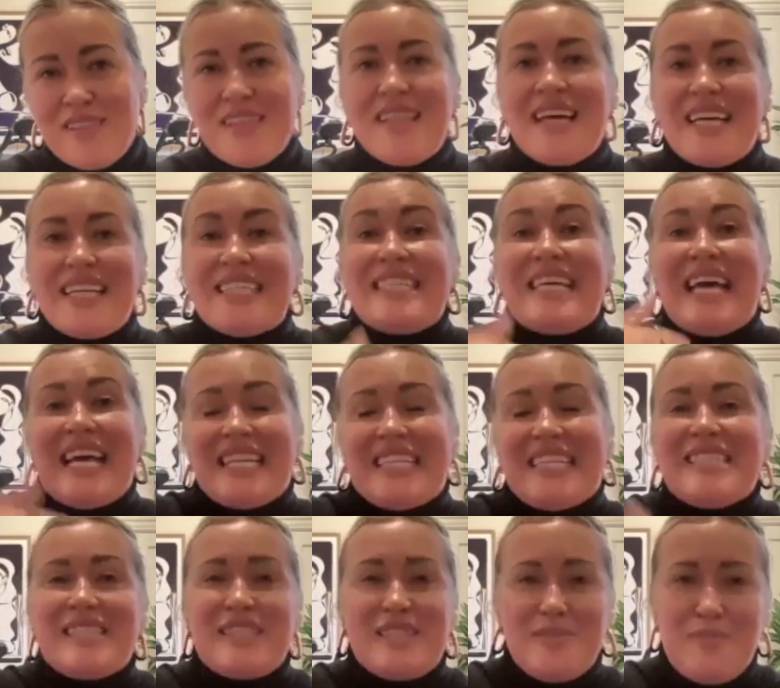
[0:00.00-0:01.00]
And that
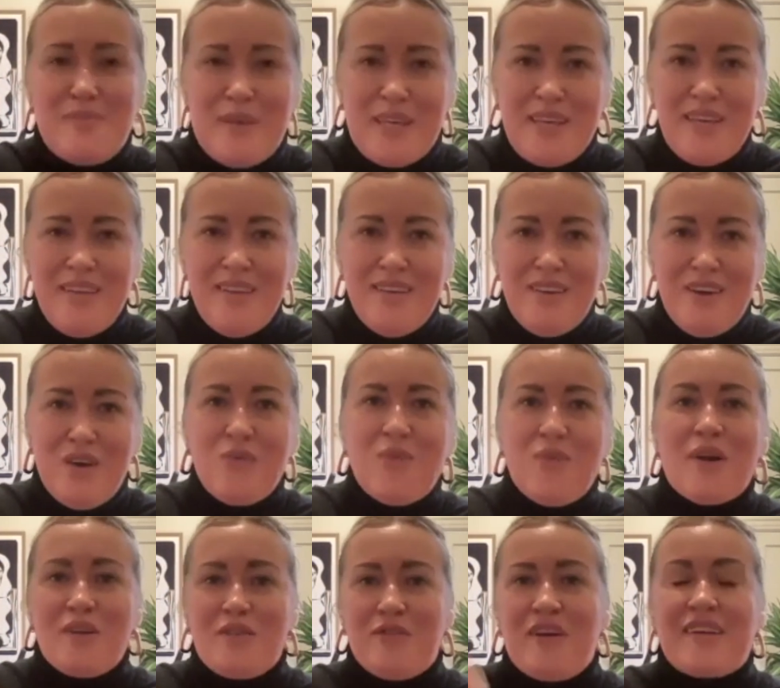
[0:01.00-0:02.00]
tends to be
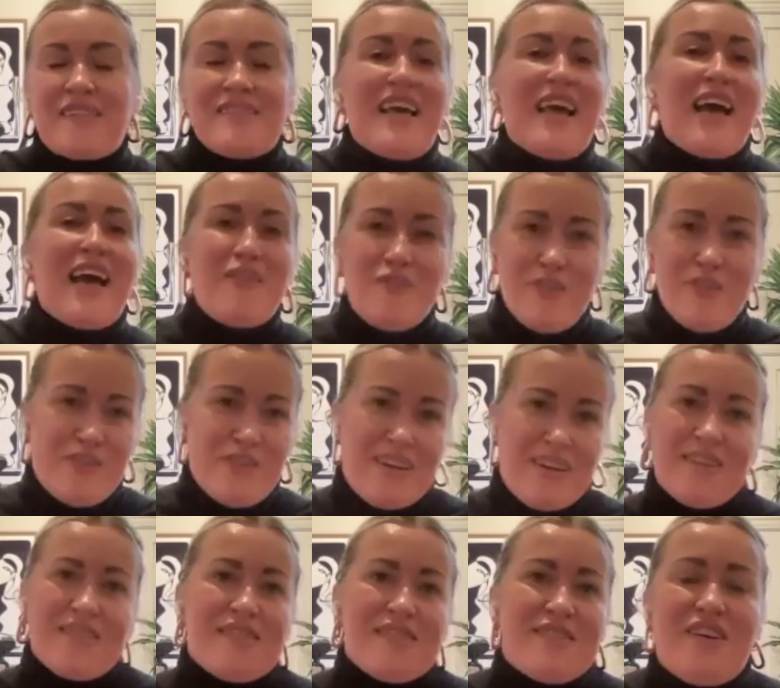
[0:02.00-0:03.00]
what affects everything
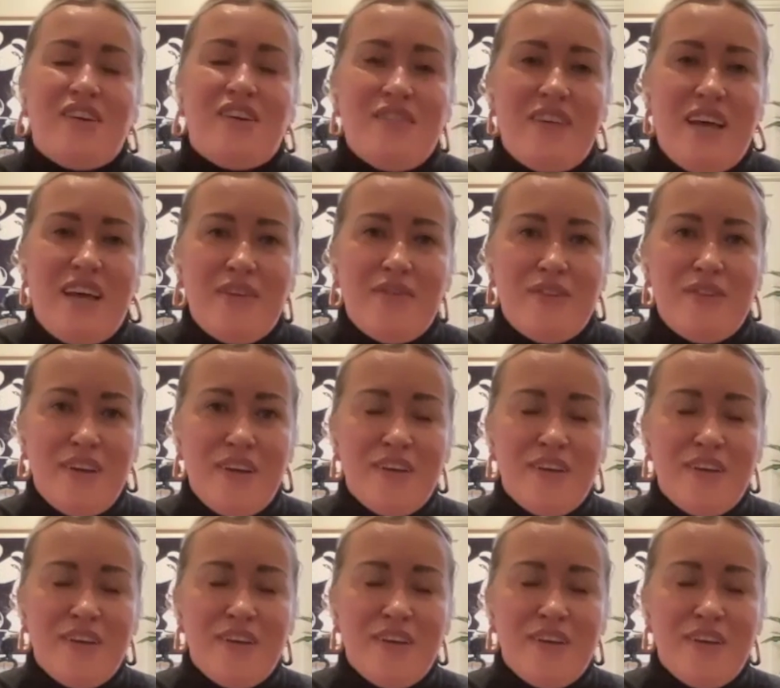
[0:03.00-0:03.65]
else in our life.